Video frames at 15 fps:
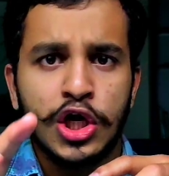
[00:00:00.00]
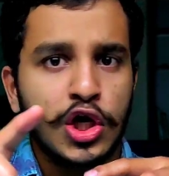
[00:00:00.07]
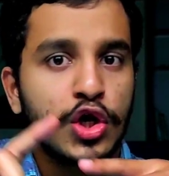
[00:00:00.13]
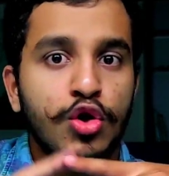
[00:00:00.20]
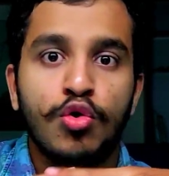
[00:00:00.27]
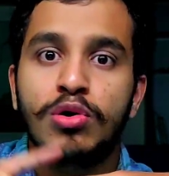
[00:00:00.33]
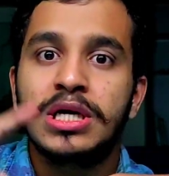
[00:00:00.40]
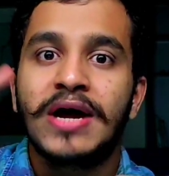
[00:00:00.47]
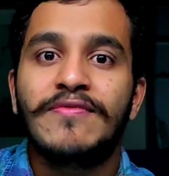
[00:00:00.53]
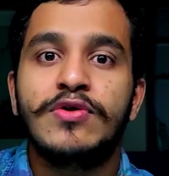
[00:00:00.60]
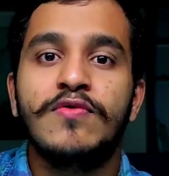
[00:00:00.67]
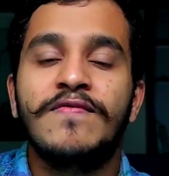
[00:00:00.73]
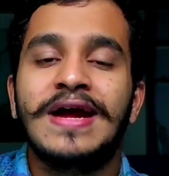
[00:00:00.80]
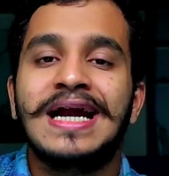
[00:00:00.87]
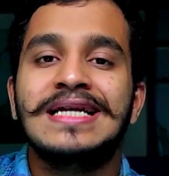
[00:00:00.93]
You don't have to
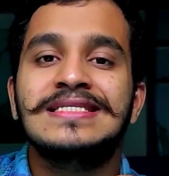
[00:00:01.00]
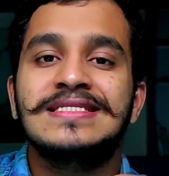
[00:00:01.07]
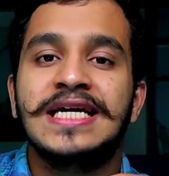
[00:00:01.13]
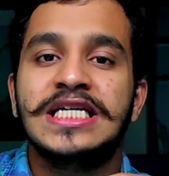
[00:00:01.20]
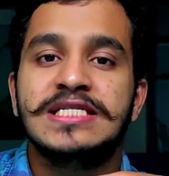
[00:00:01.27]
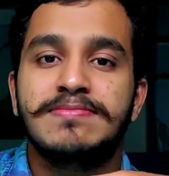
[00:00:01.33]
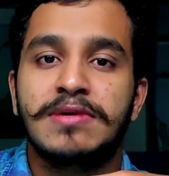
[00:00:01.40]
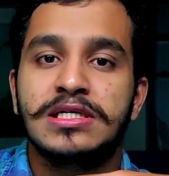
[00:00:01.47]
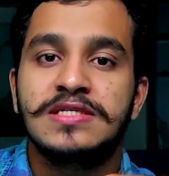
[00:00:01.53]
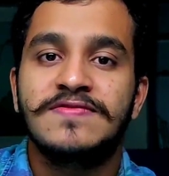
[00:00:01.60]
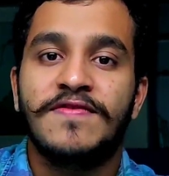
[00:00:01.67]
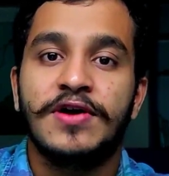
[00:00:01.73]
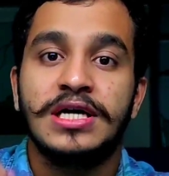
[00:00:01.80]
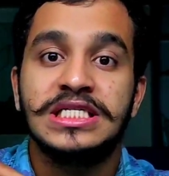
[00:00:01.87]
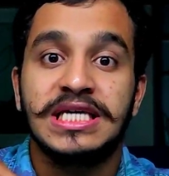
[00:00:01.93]
wait 6 months
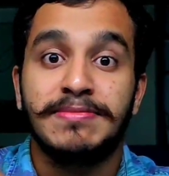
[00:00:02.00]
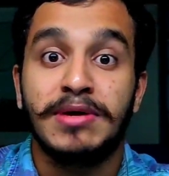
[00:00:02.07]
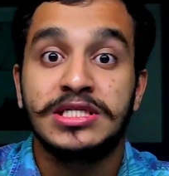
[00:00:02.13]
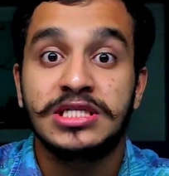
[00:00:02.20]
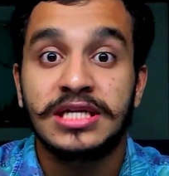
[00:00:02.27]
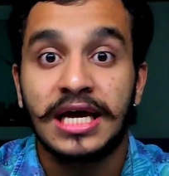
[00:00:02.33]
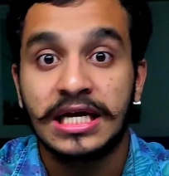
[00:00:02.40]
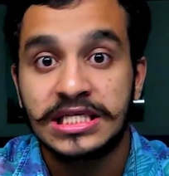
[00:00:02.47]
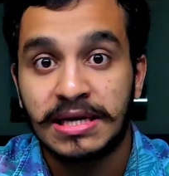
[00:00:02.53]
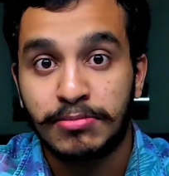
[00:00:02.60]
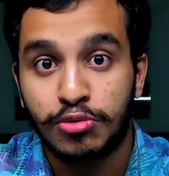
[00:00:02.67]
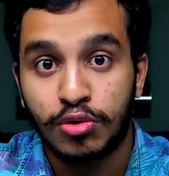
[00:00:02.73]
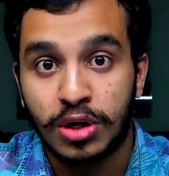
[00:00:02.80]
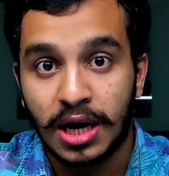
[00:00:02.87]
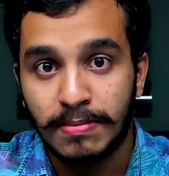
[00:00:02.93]
for a semester exam
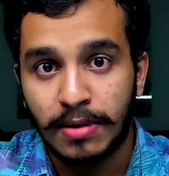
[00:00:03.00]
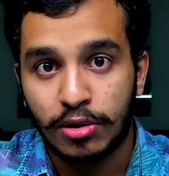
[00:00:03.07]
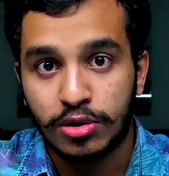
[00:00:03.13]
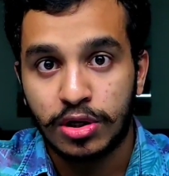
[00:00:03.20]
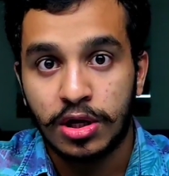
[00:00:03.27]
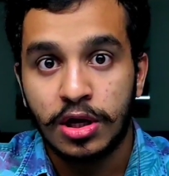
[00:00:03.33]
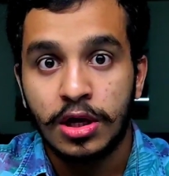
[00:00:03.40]
to come out,